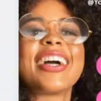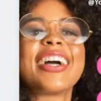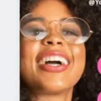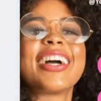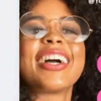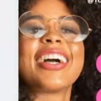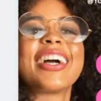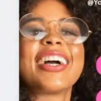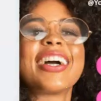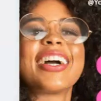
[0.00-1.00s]

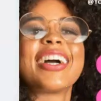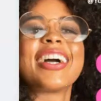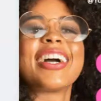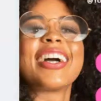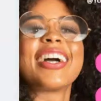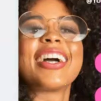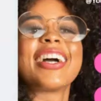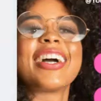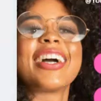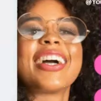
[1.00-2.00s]

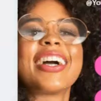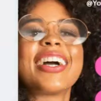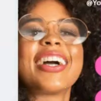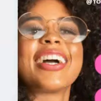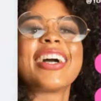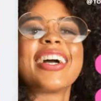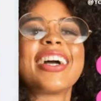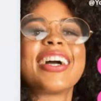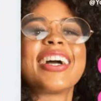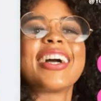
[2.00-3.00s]

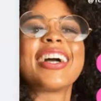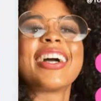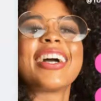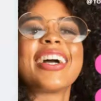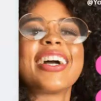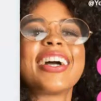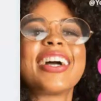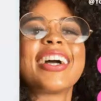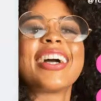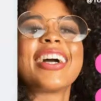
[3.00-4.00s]

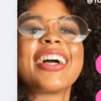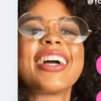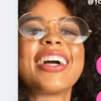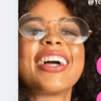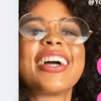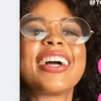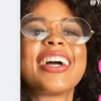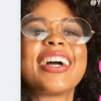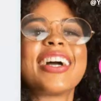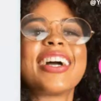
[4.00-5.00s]

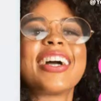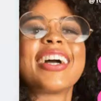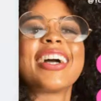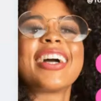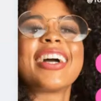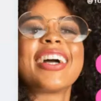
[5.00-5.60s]
No one is speaking in this clip.